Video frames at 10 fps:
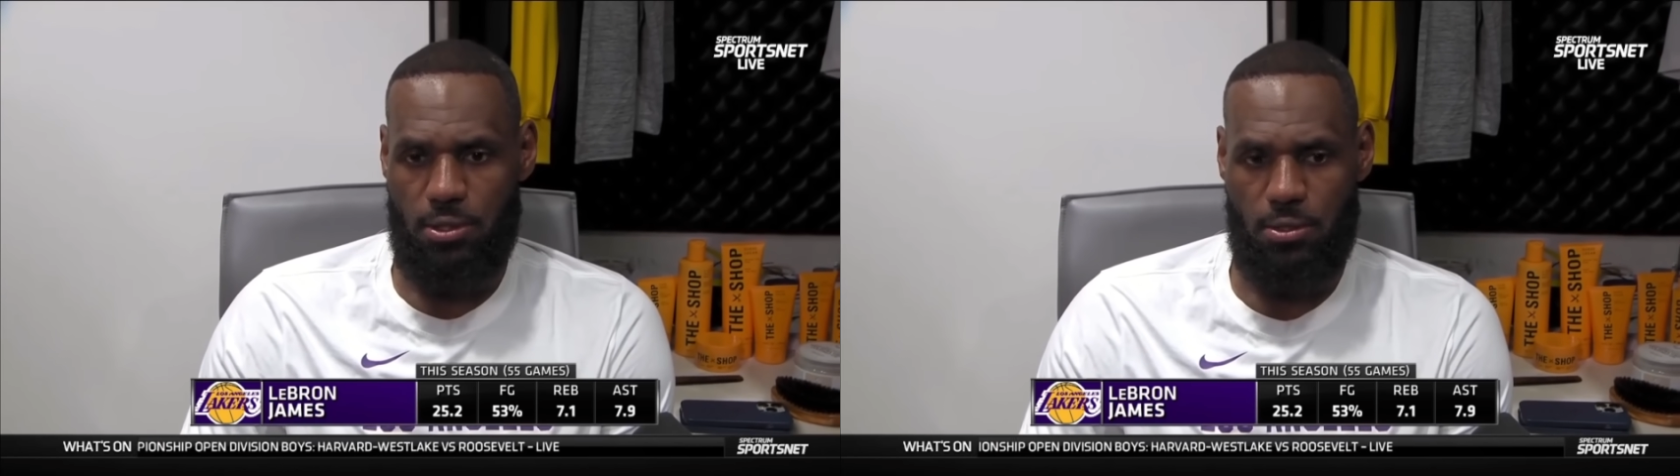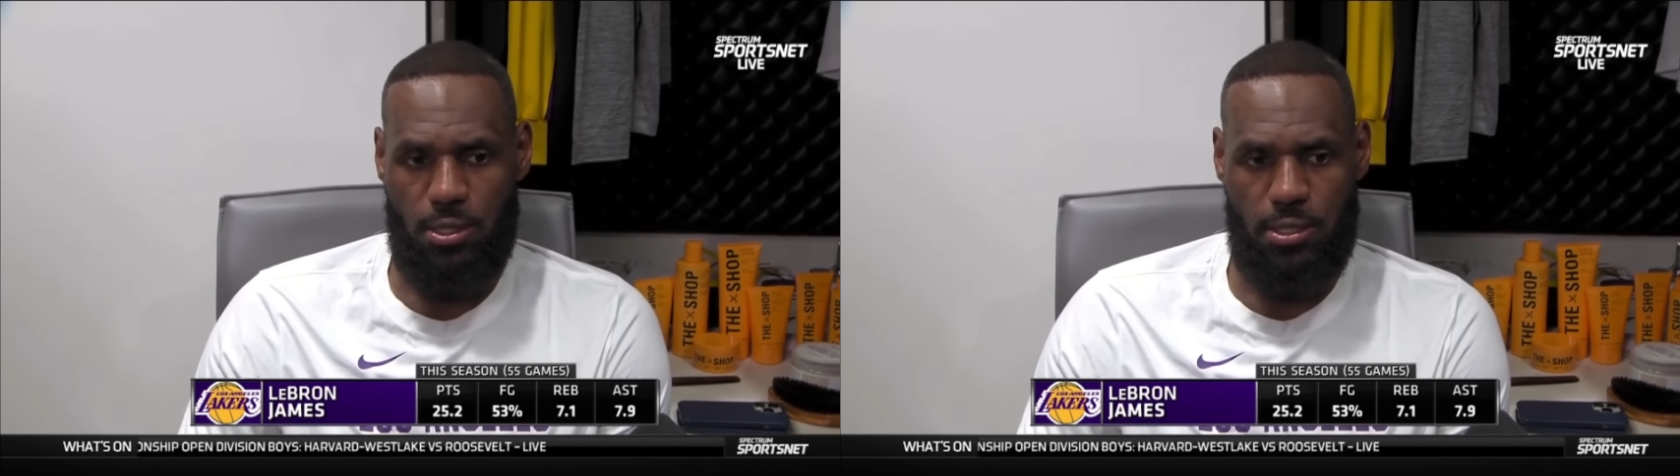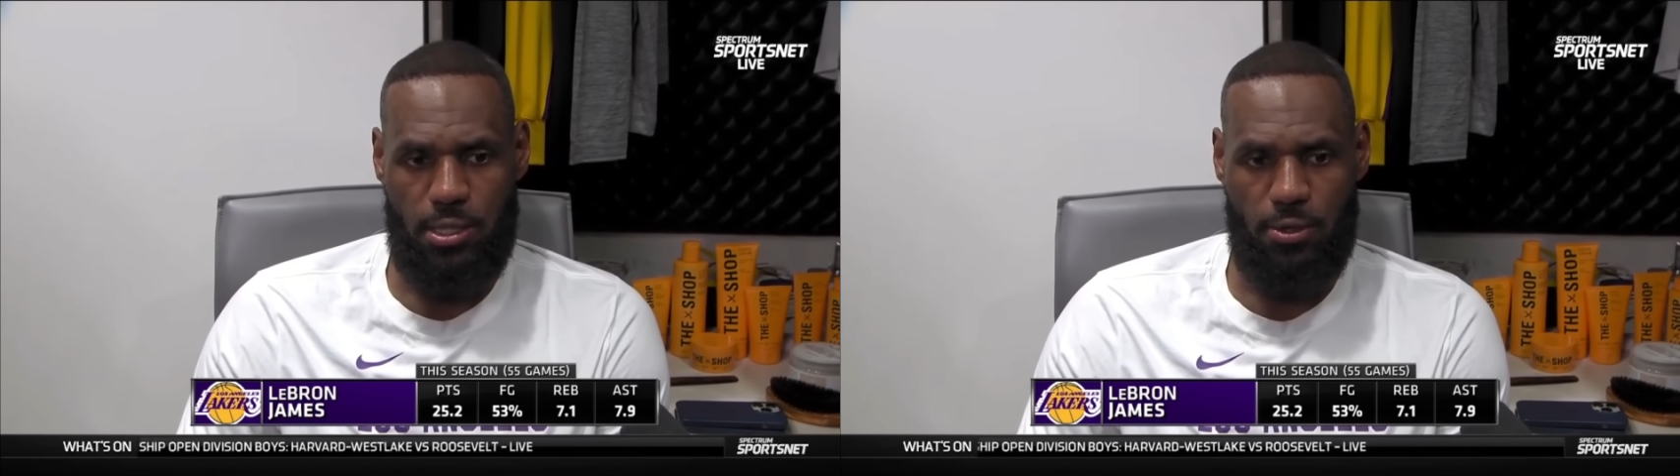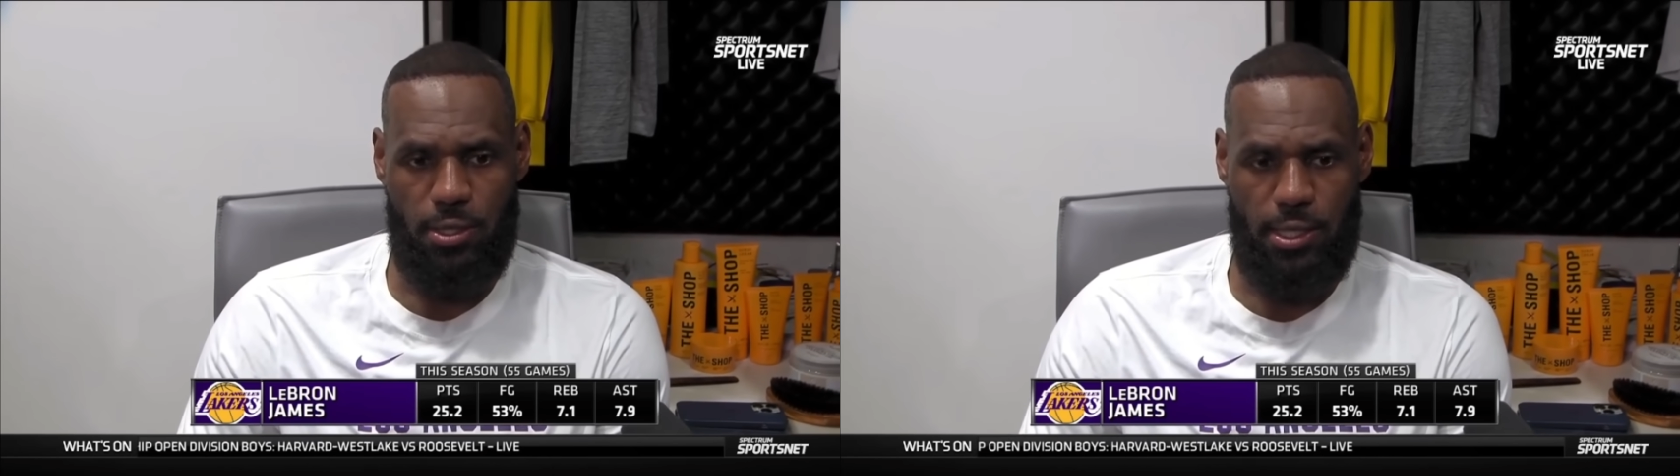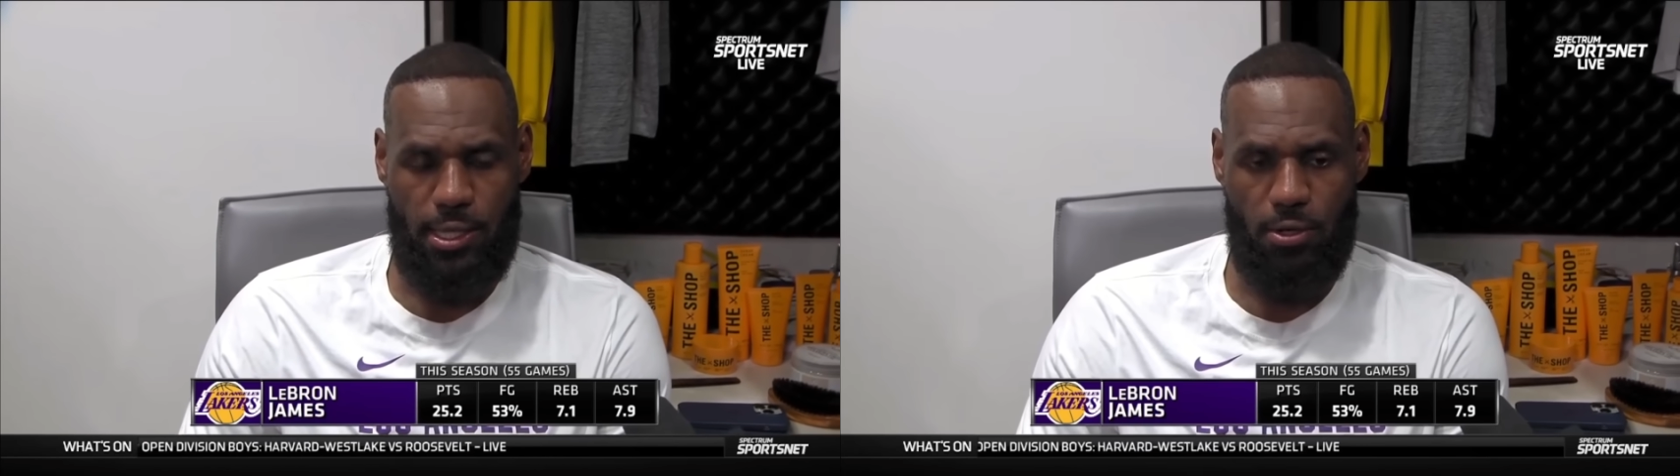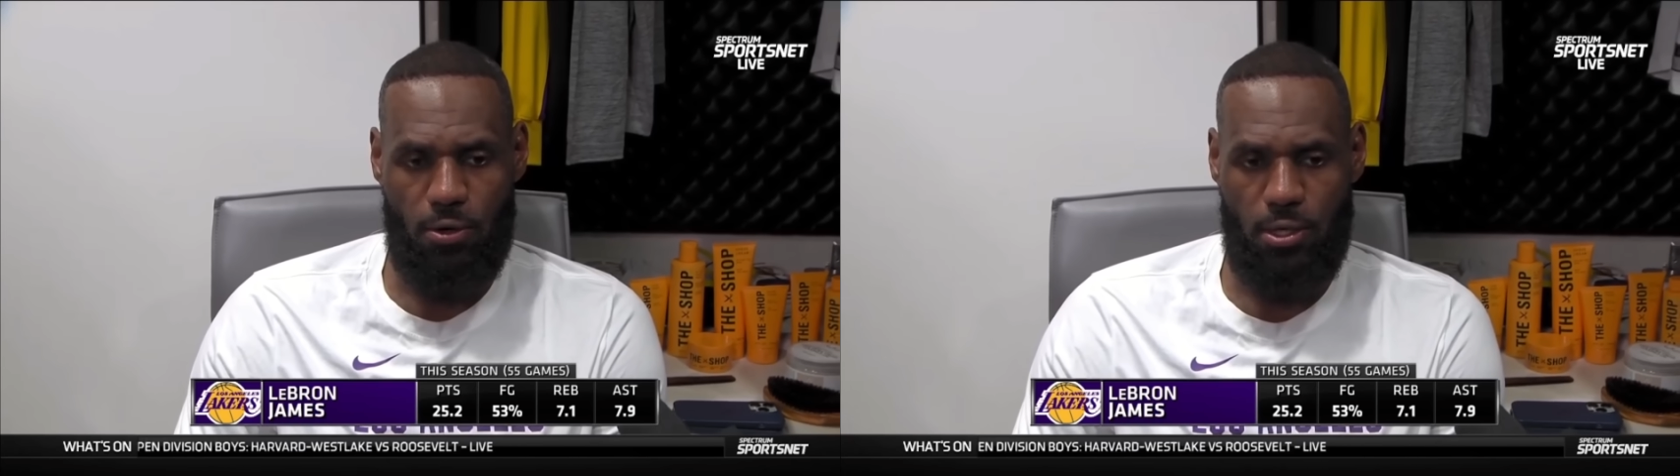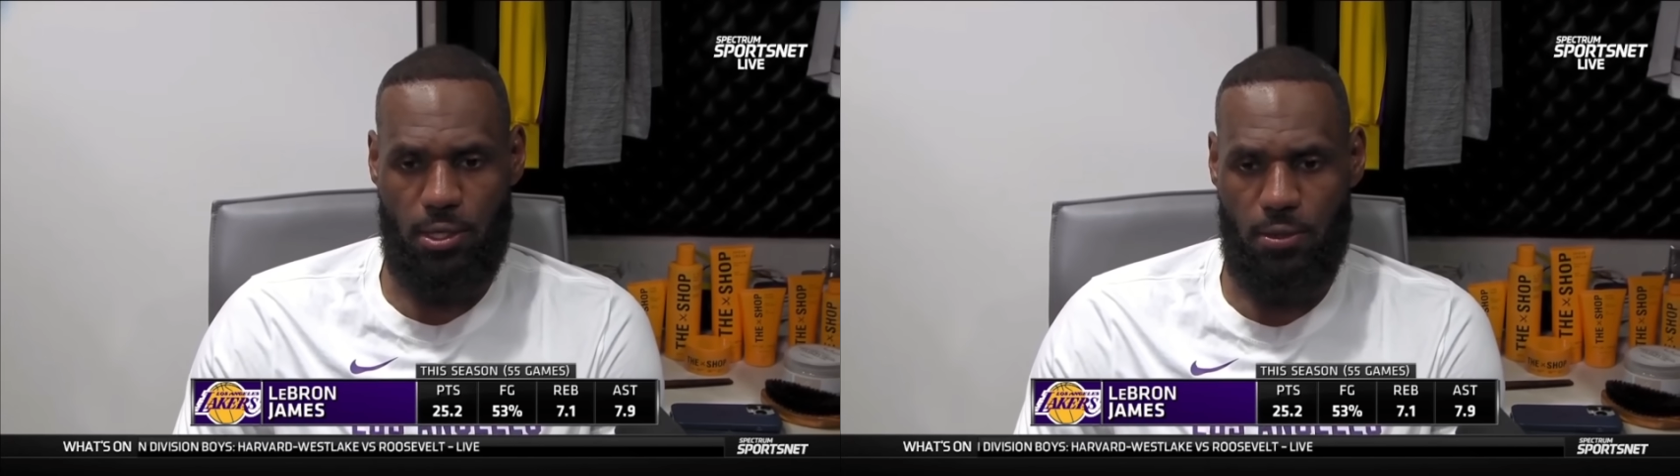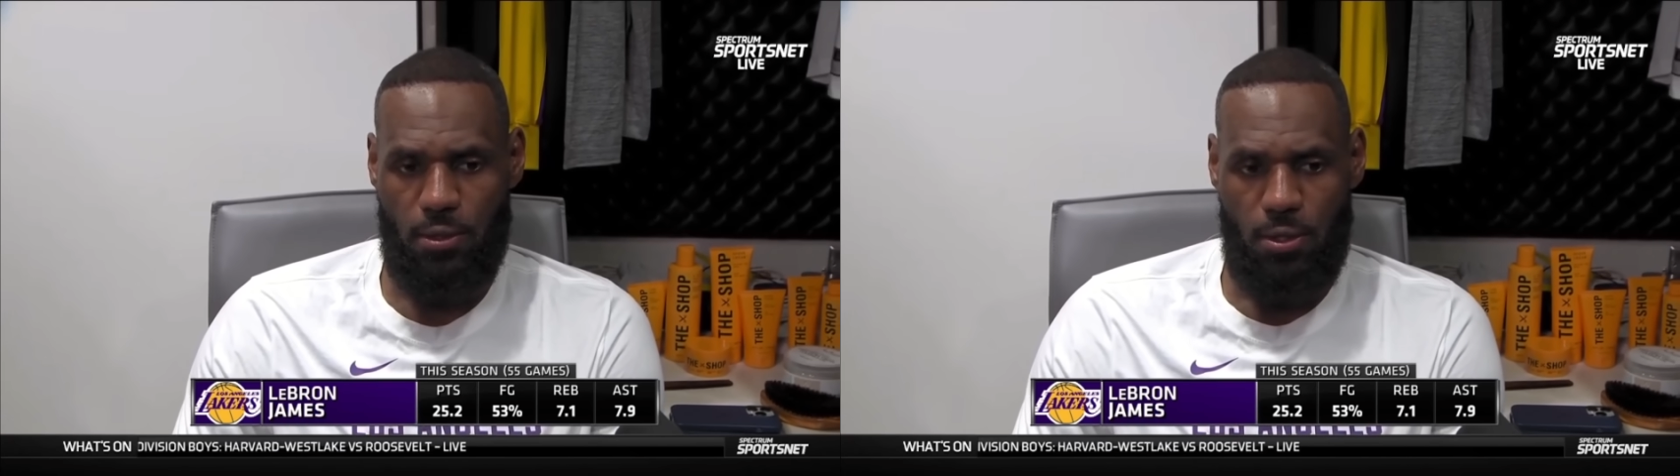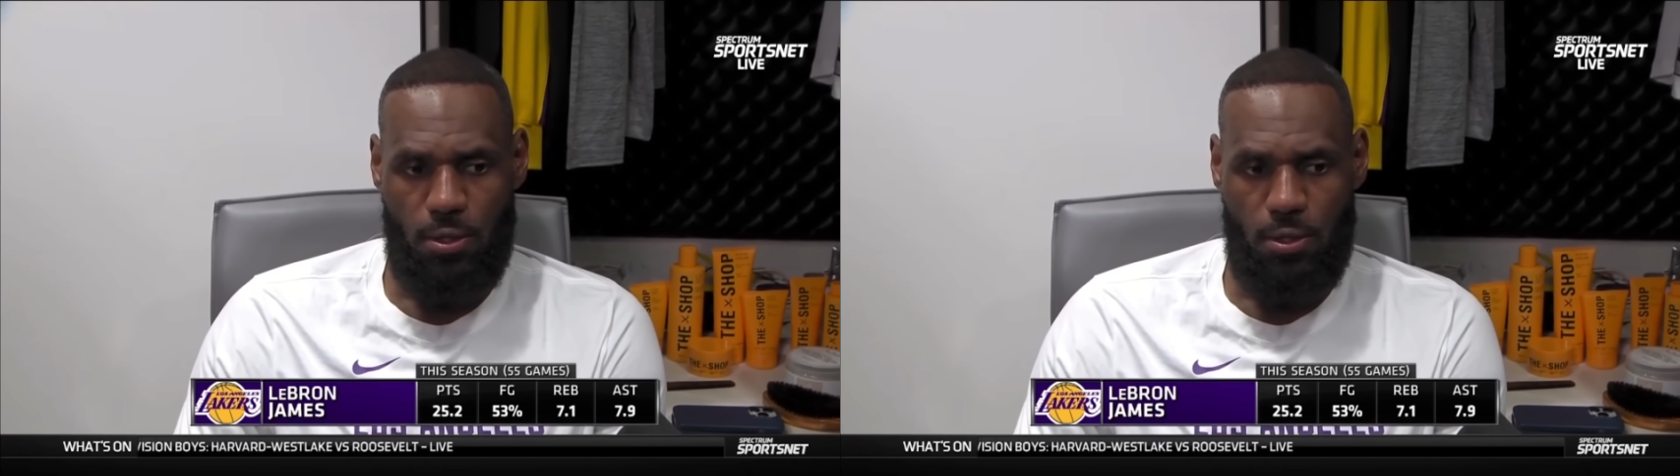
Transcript: you know, that D-Lo can get going and